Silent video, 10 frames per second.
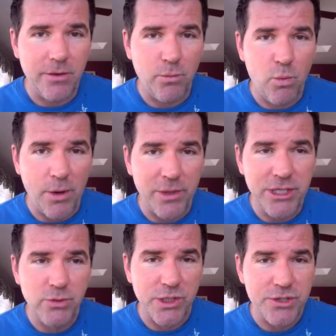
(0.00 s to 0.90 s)
What we
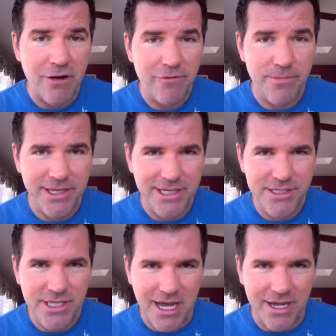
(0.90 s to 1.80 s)
do is we start from the
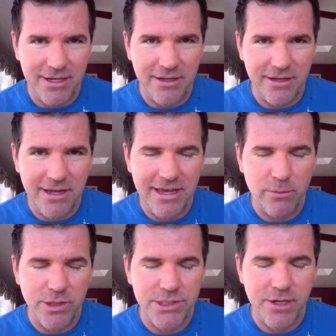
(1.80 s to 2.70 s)
inside, and
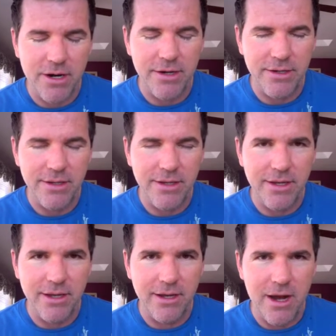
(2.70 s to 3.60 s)
we start
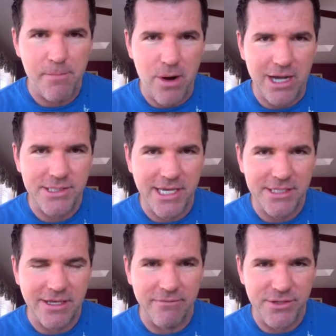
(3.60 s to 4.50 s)
a
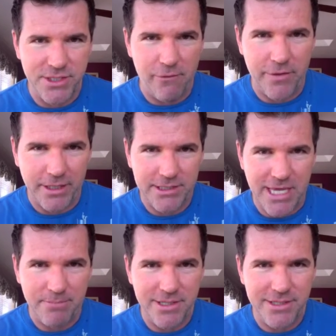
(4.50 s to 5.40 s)
process of
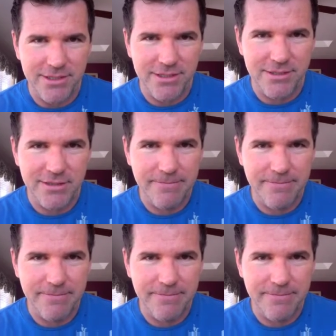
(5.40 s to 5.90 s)
self-acceptance